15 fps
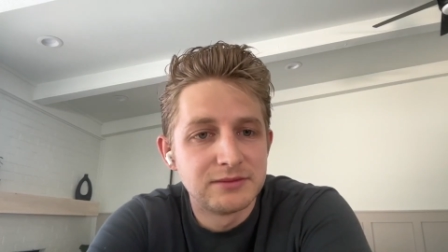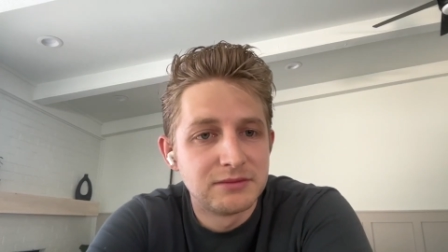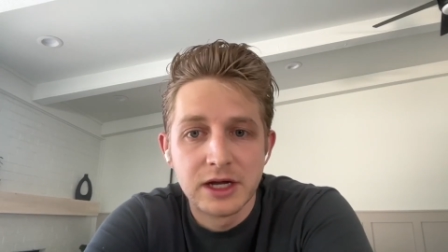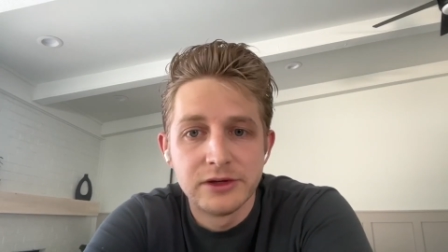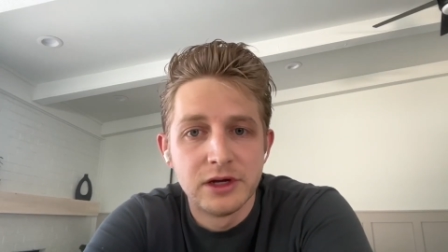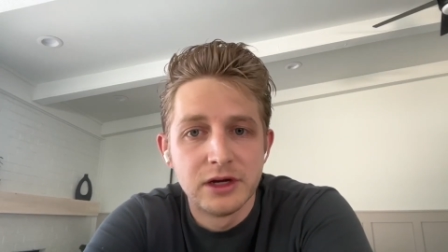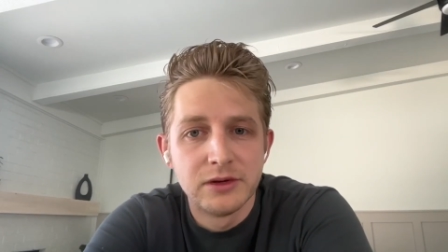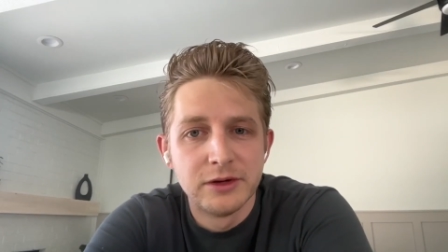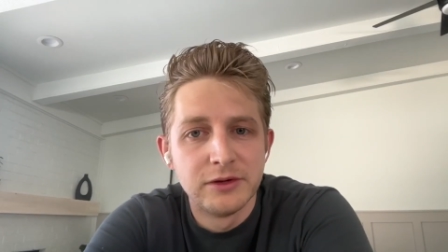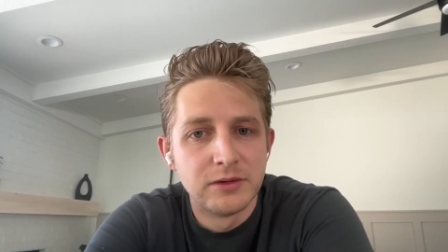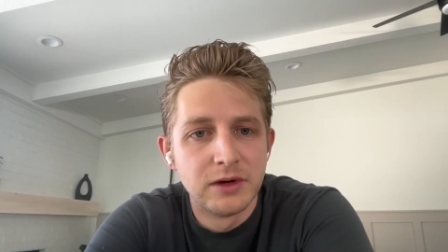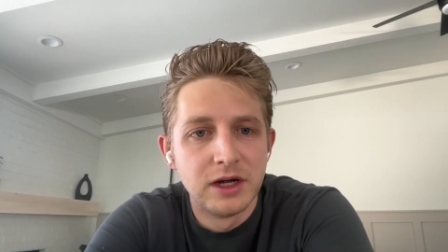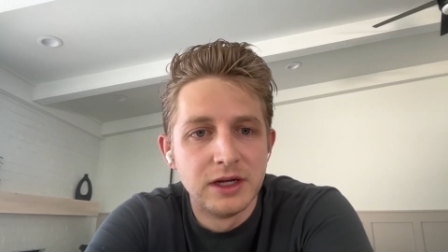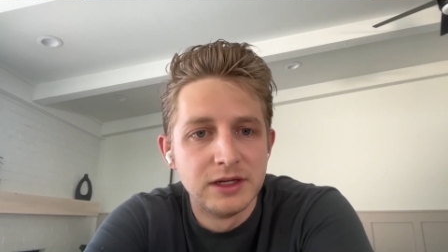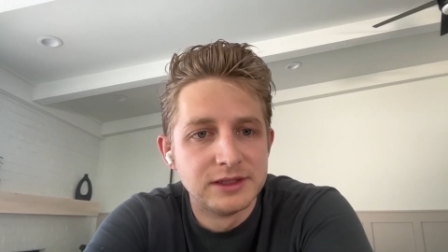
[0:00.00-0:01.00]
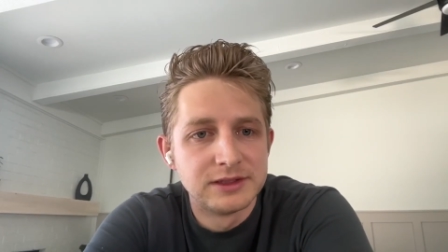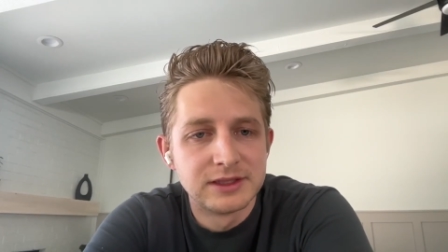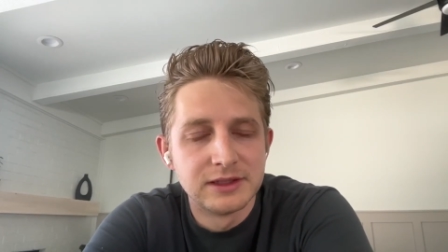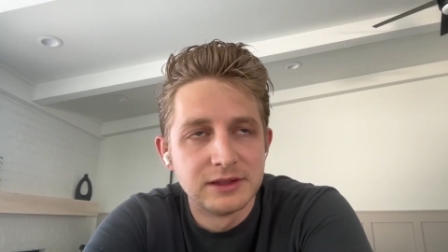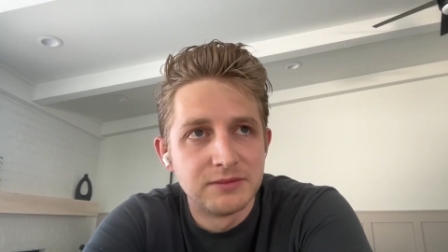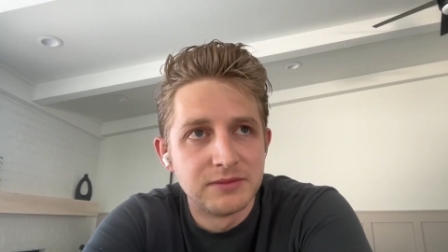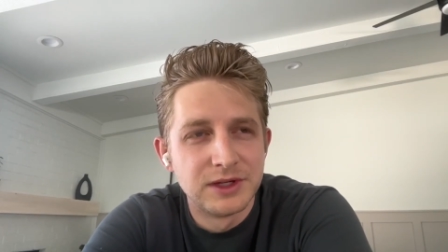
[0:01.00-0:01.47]
I know it, right? It's
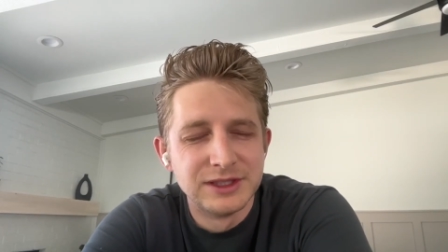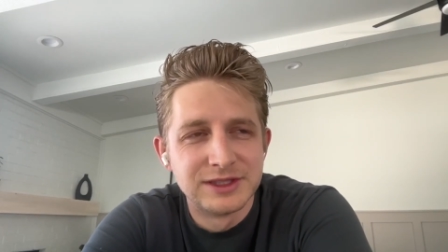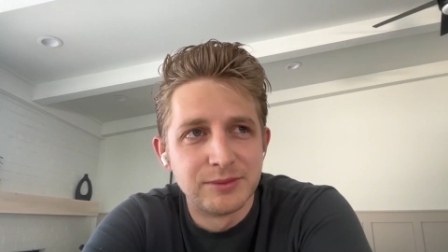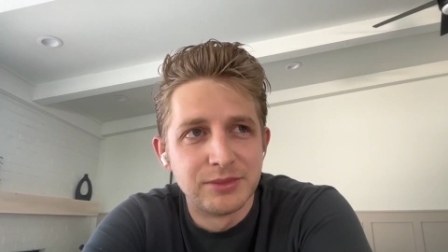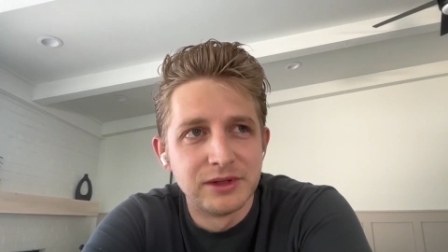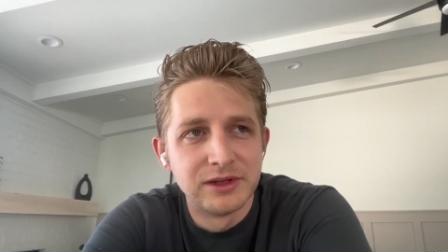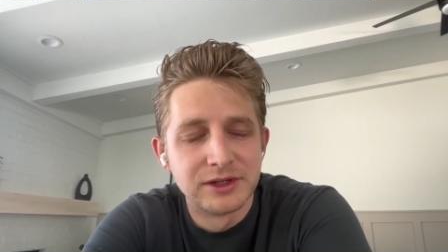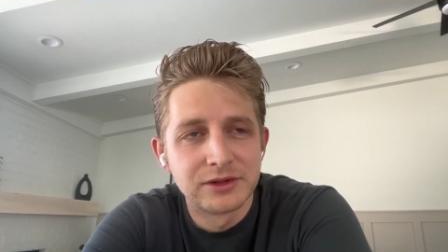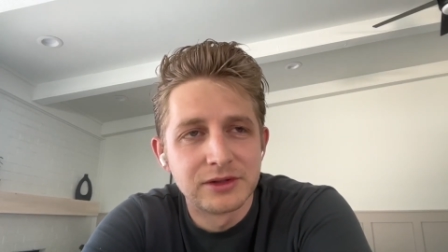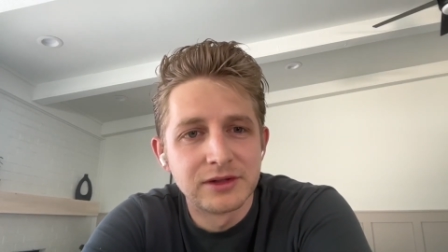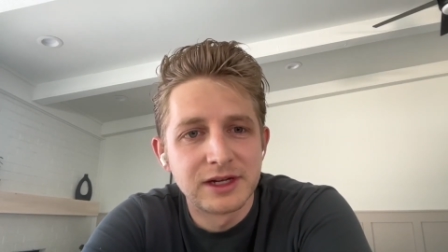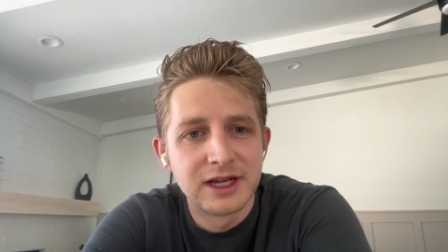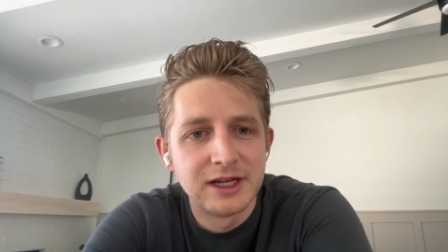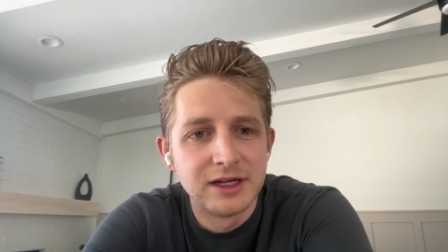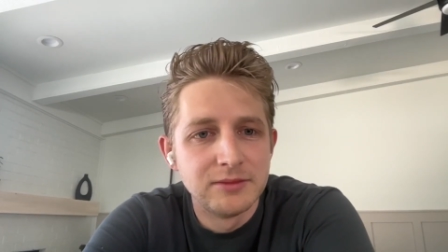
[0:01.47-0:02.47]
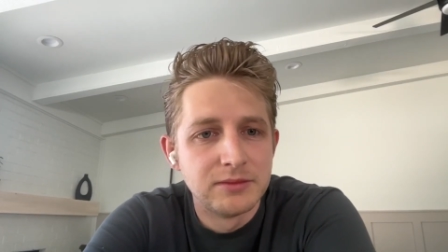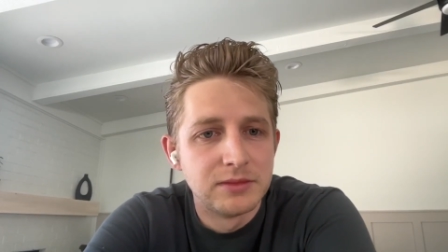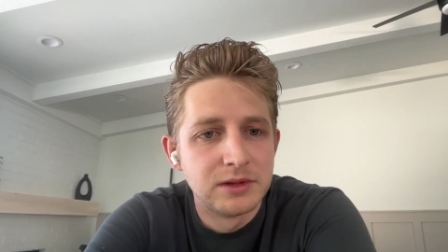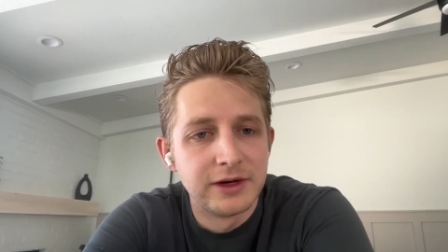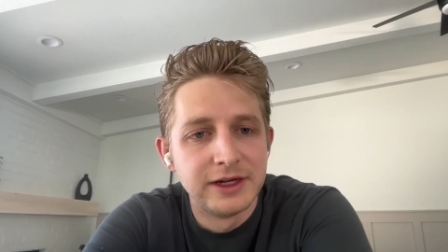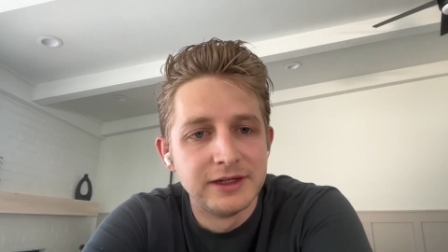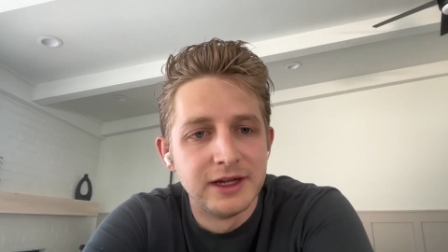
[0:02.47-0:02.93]
a political game
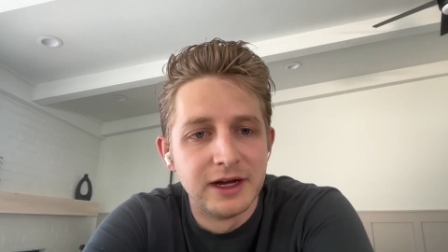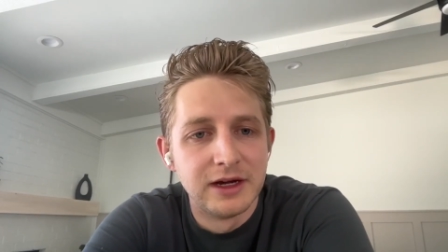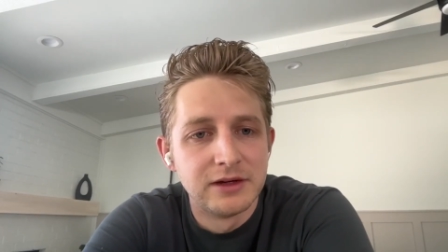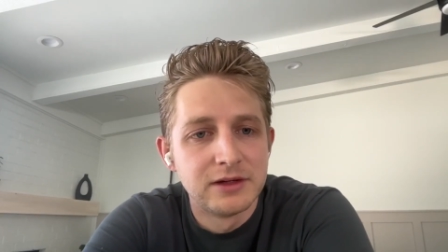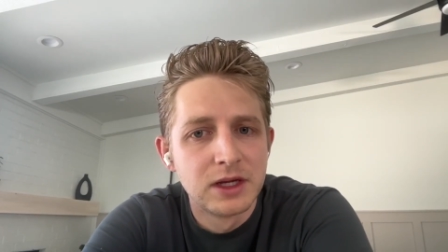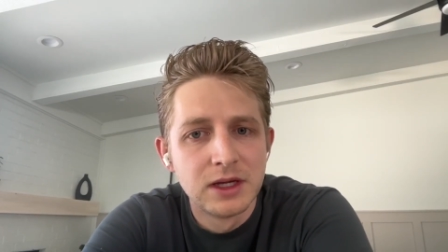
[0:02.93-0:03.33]
right now.